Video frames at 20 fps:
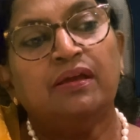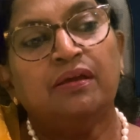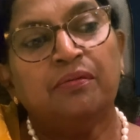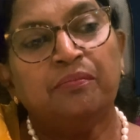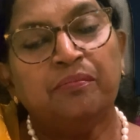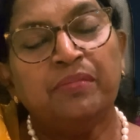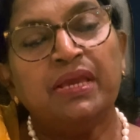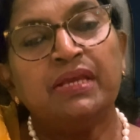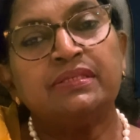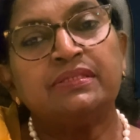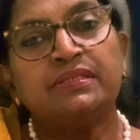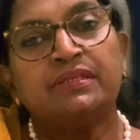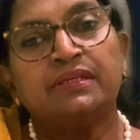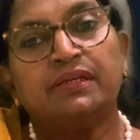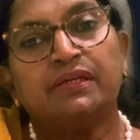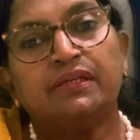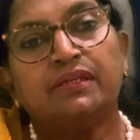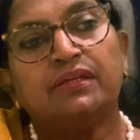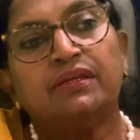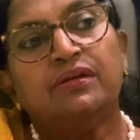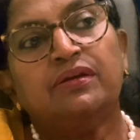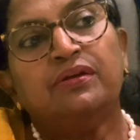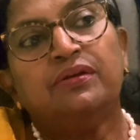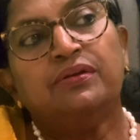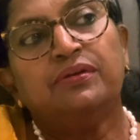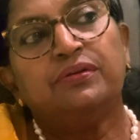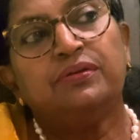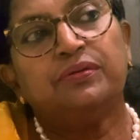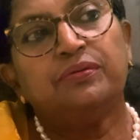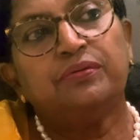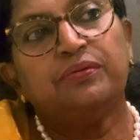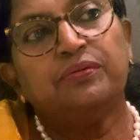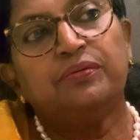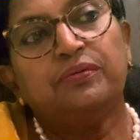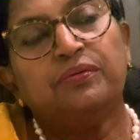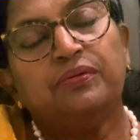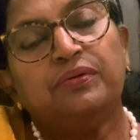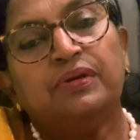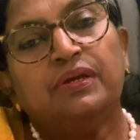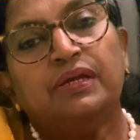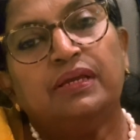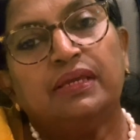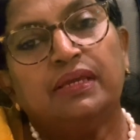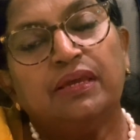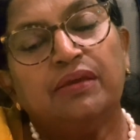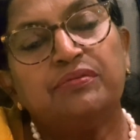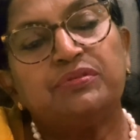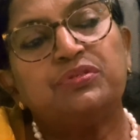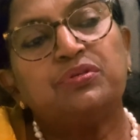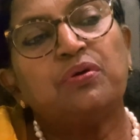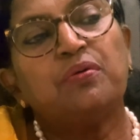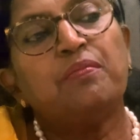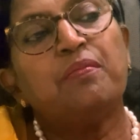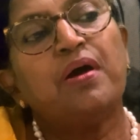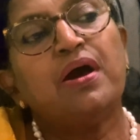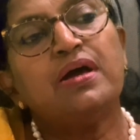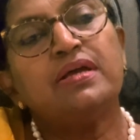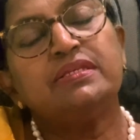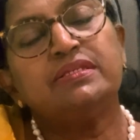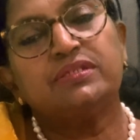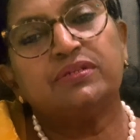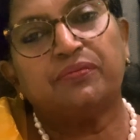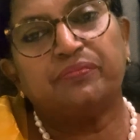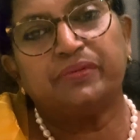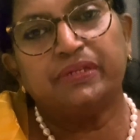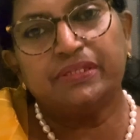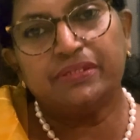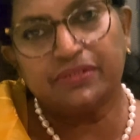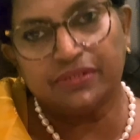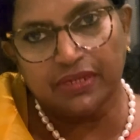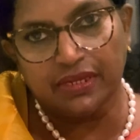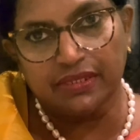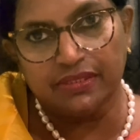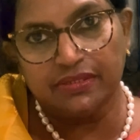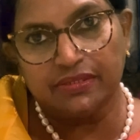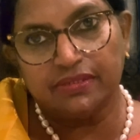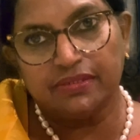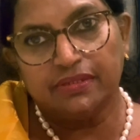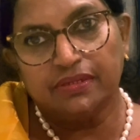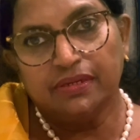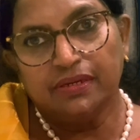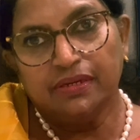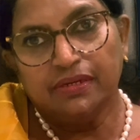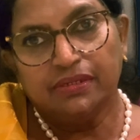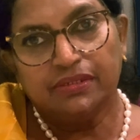makes her to give so much of distance.